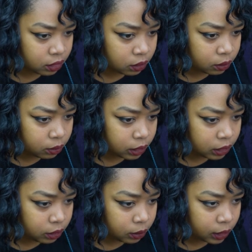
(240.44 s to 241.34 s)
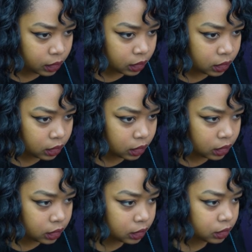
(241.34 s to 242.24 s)
go away quickly.
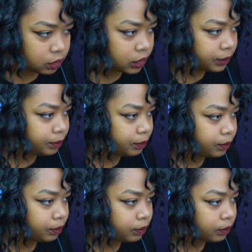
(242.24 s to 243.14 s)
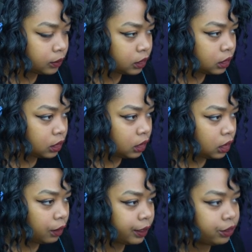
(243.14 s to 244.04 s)
That's great.
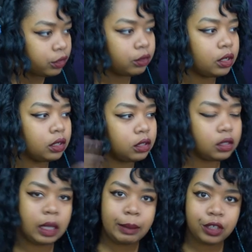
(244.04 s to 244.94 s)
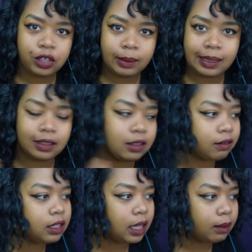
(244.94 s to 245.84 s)
Okay, so let me show you the basics of
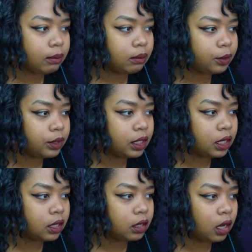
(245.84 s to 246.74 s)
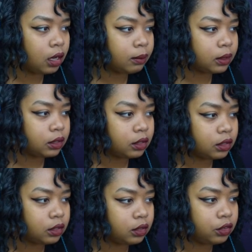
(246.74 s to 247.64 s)
the game. You can
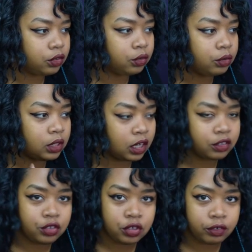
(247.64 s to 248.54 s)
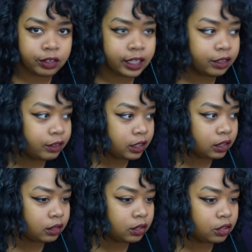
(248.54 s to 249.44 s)
do the oxygen overlay over
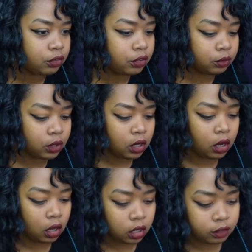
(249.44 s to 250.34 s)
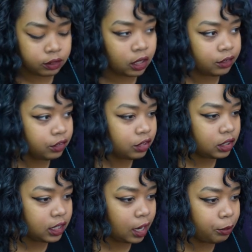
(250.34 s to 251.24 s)
here. It shows you all of the oxygen
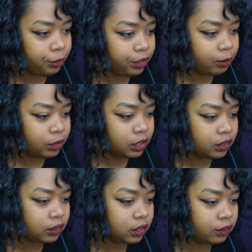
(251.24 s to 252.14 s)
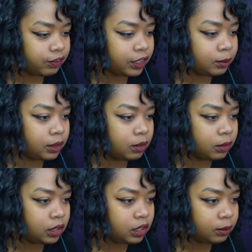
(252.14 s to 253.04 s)
and how breathable it is. It's very
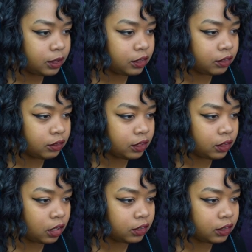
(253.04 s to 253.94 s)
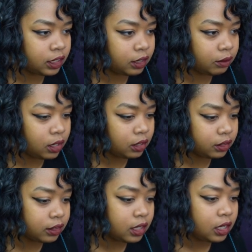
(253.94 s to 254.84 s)
breathable in here because of these oxalate rocks.